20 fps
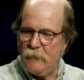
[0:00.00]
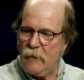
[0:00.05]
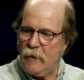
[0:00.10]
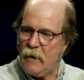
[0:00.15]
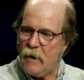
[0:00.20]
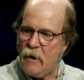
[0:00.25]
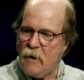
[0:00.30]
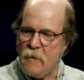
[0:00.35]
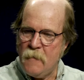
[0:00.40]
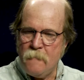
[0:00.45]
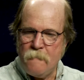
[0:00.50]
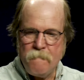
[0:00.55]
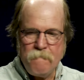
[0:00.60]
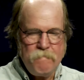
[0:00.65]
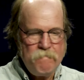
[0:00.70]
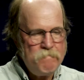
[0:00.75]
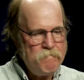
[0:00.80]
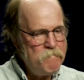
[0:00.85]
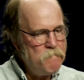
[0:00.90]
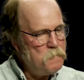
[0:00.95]

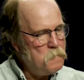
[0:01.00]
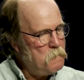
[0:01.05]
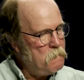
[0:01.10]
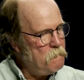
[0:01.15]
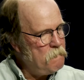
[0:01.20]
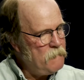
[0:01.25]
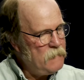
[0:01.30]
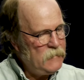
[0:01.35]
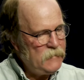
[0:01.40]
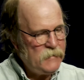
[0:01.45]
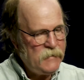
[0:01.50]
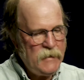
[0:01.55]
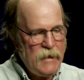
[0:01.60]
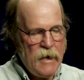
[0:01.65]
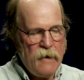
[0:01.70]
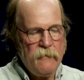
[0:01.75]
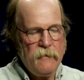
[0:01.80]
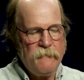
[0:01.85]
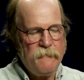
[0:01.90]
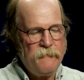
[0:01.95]
come see
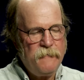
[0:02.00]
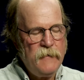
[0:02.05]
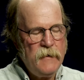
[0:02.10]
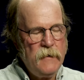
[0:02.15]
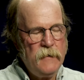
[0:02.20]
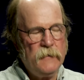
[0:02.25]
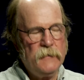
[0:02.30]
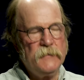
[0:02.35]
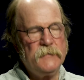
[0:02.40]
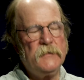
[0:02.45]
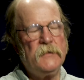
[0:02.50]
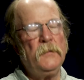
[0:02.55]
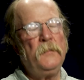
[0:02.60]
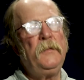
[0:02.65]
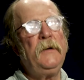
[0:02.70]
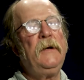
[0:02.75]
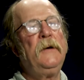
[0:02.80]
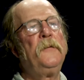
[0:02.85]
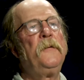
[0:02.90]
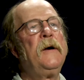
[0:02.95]
how it feels to
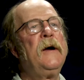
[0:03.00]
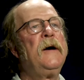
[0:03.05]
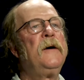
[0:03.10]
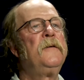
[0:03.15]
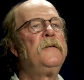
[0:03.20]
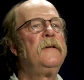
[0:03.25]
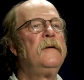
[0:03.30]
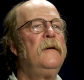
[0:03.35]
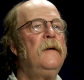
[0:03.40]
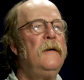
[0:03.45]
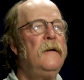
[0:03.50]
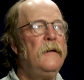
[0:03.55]
be around